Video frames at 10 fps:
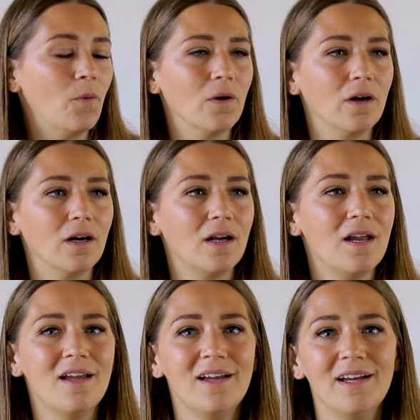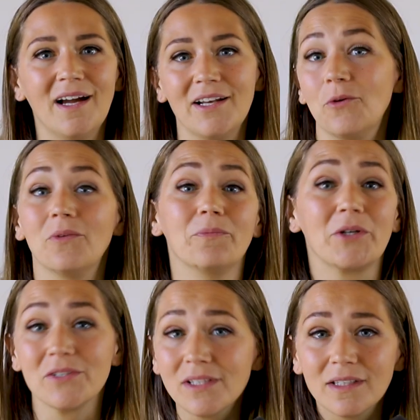or I don't
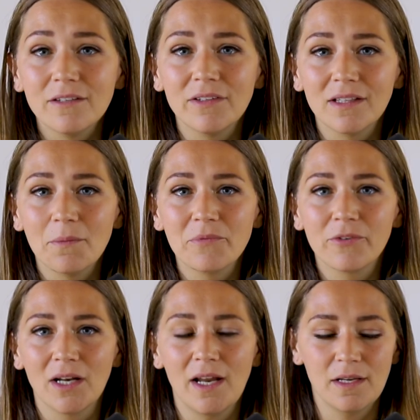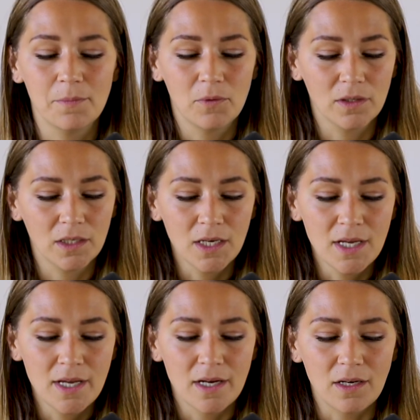personally feel up for it anymore.
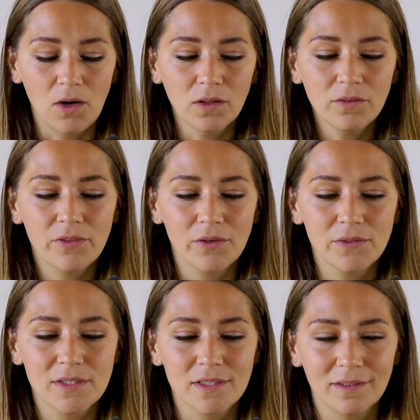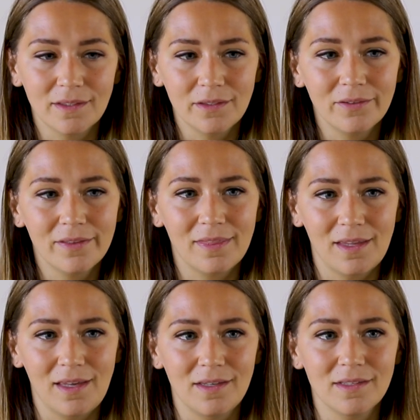All of those little
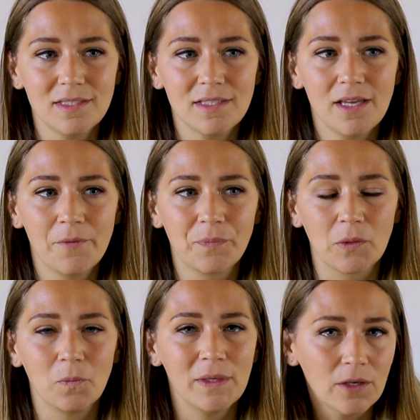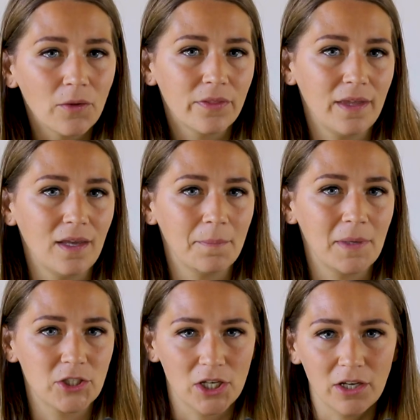things we don't think
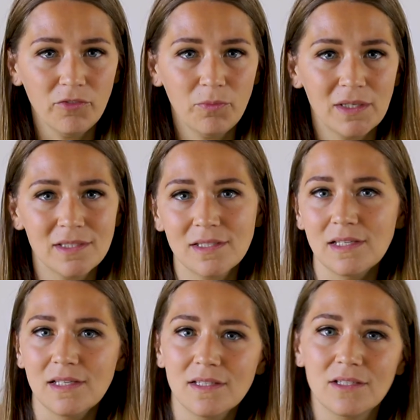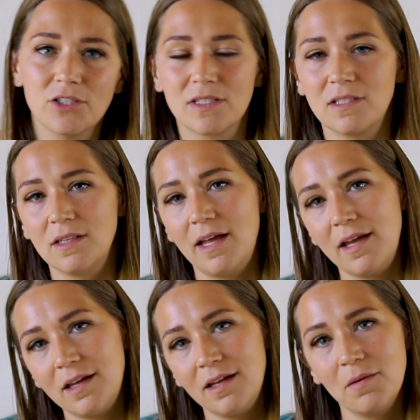much of because it's easy just
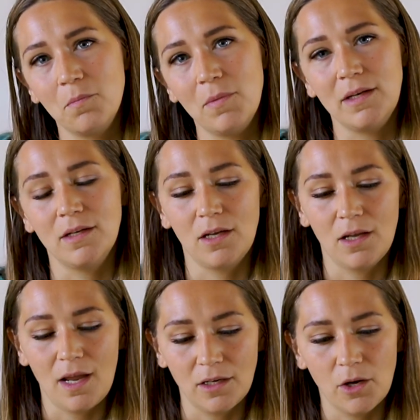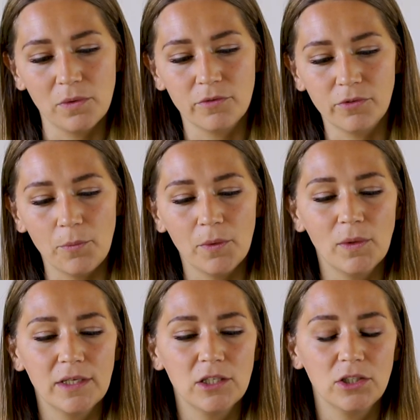to bend and go with the flow. But
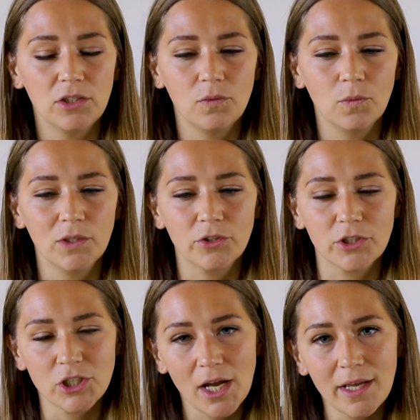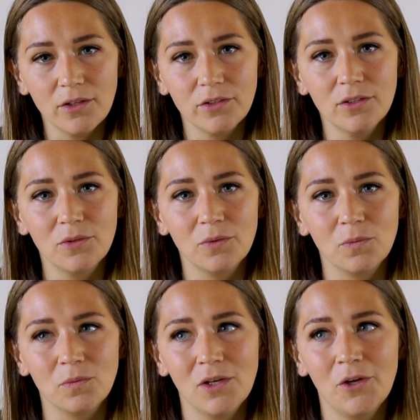when you're a child
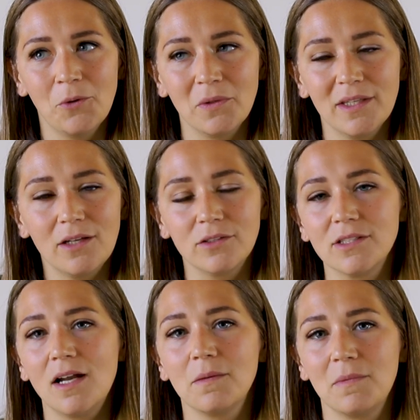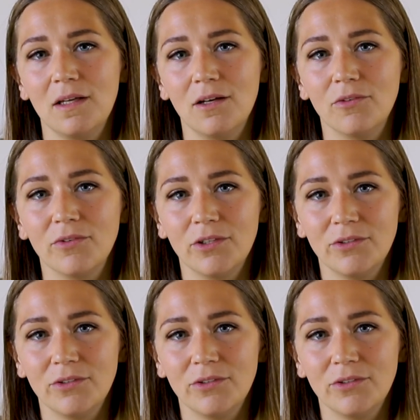without autonomy over